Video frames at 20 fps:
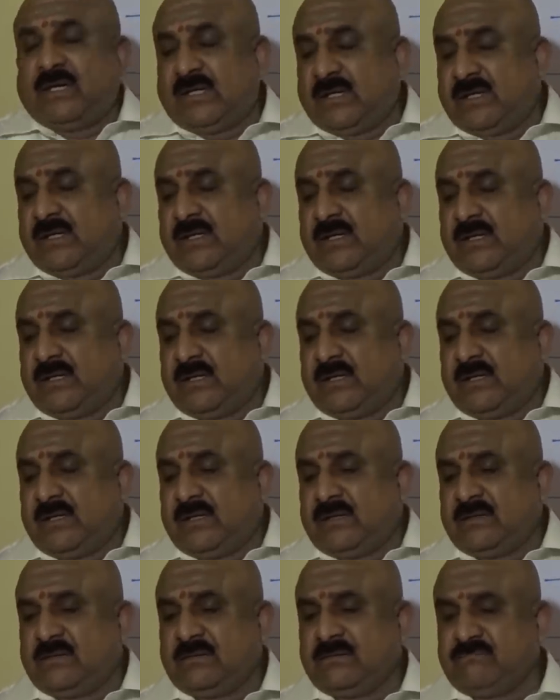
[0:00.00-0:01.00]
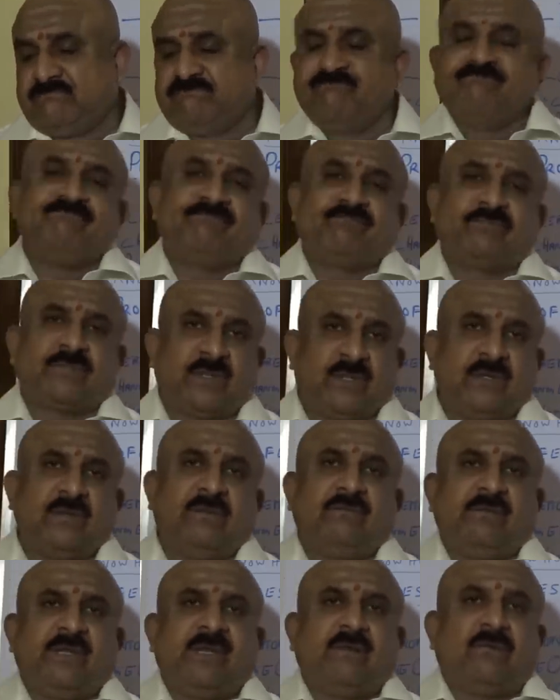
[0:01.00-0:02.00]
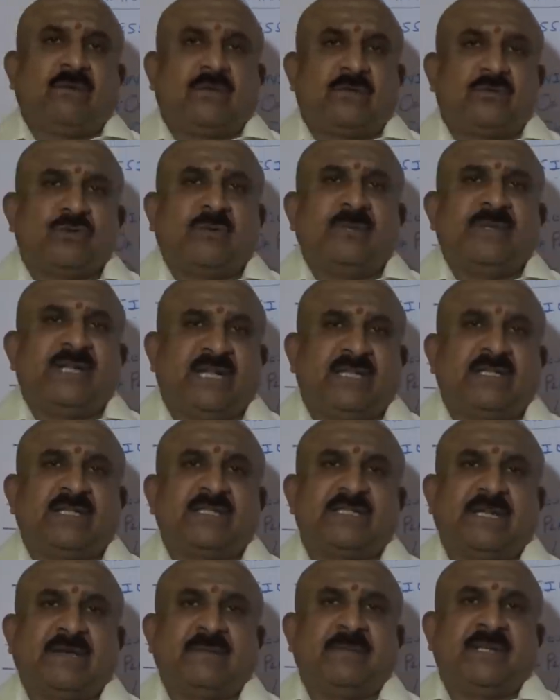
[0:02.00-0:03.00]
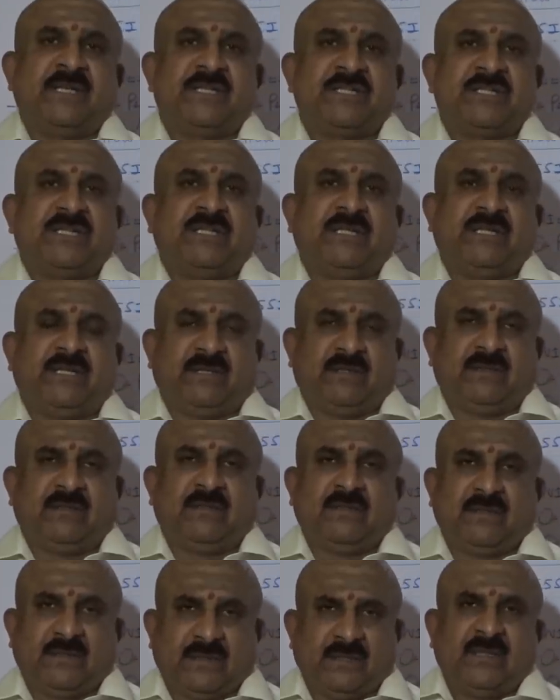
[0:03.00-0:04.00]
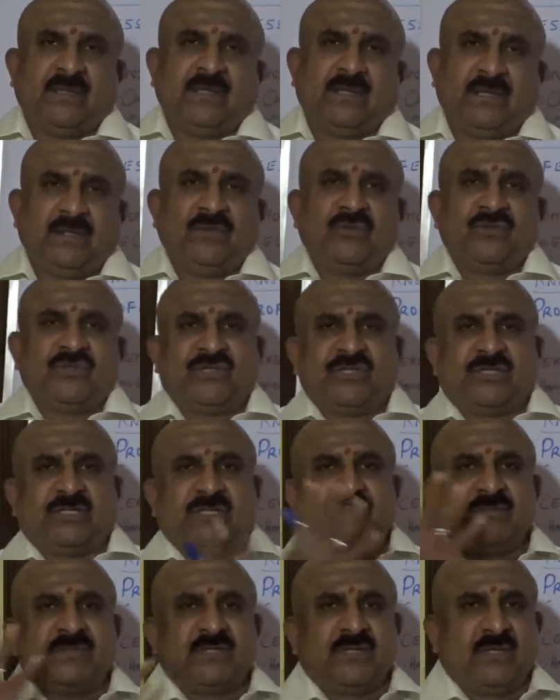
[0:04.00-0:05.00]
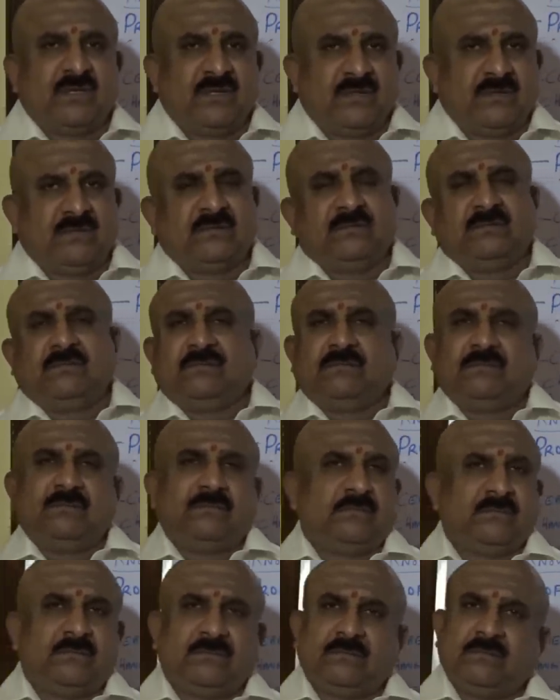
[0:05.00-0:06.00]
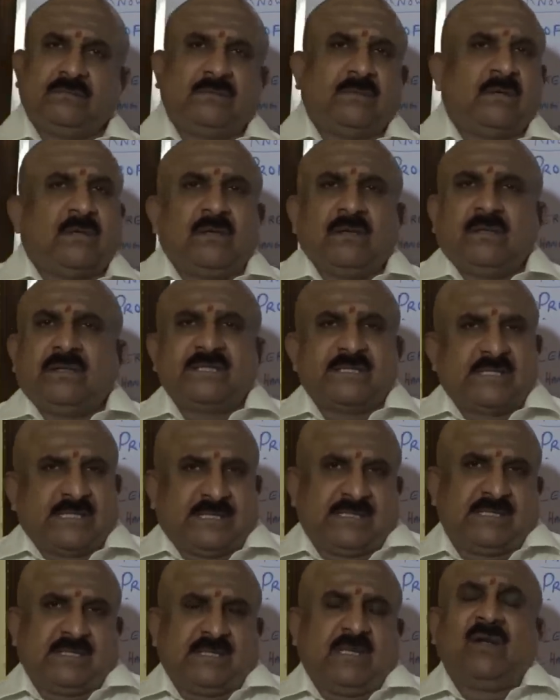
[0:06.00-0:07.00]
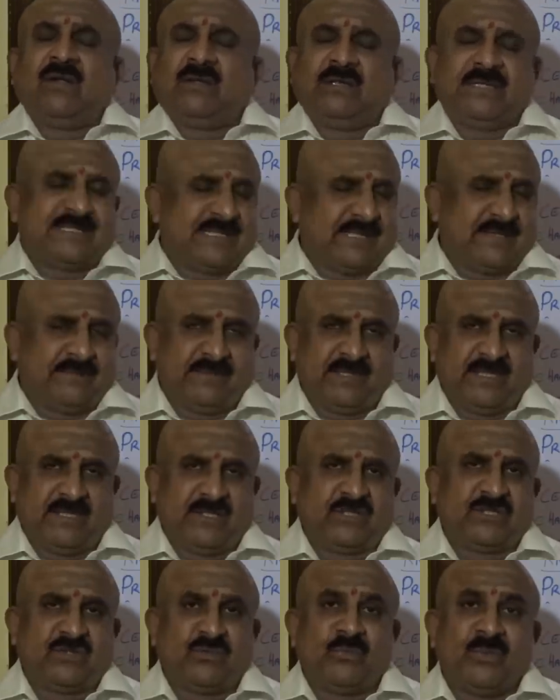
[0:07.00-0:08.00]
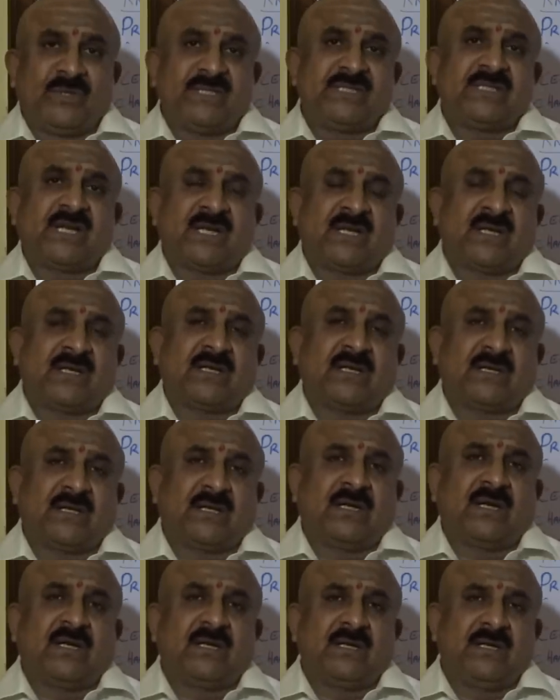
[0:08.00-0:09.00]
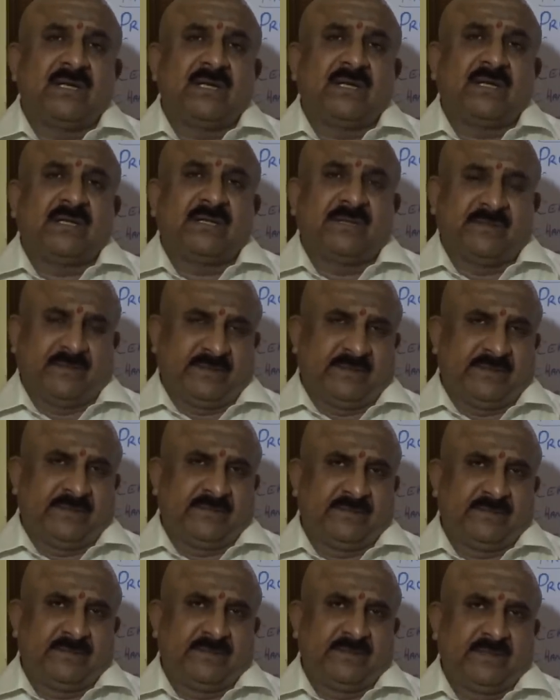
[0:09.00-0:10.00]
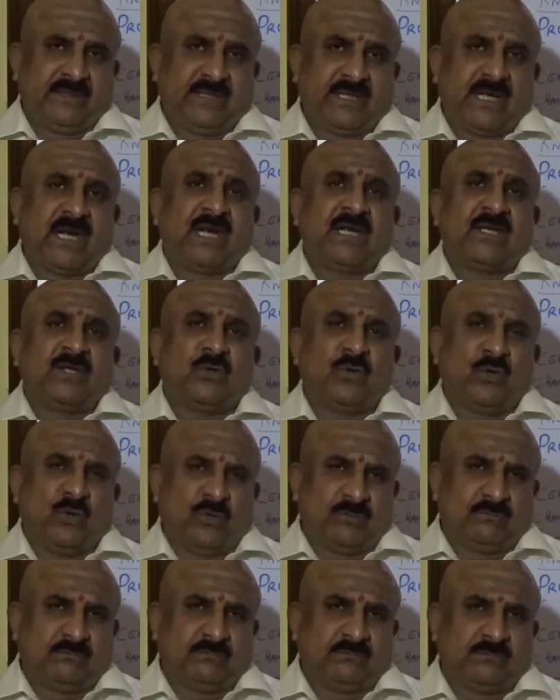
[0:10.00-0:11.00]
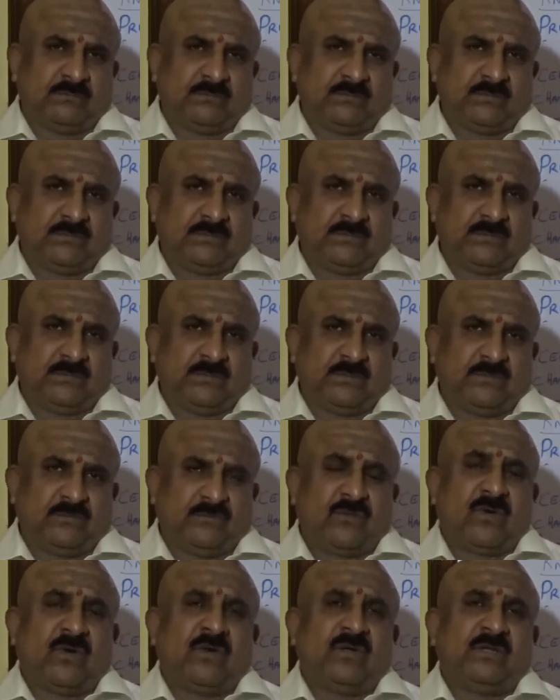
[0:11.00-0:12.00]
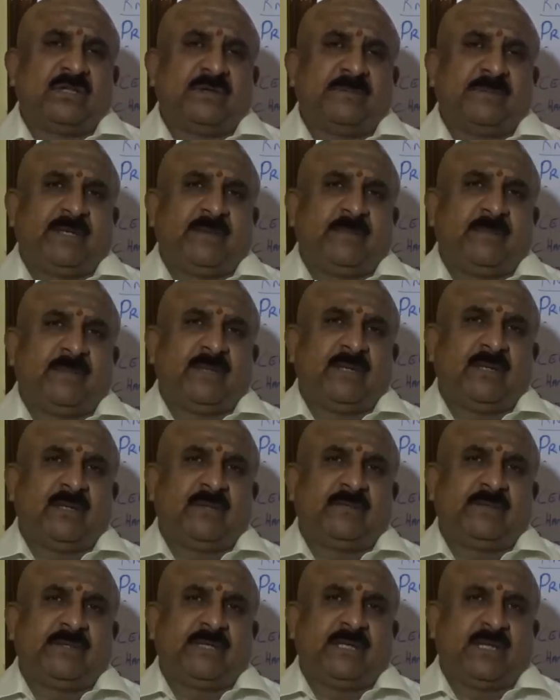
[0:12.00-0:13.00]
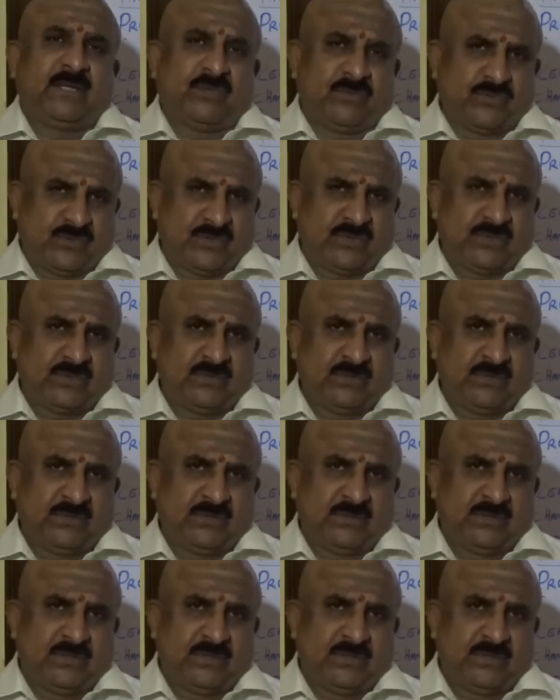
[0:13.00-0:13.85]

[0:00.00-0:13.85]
We have got so many other ceremonies in the Hindu systems, and all the ceremonies which are conducted at home for the people of the house.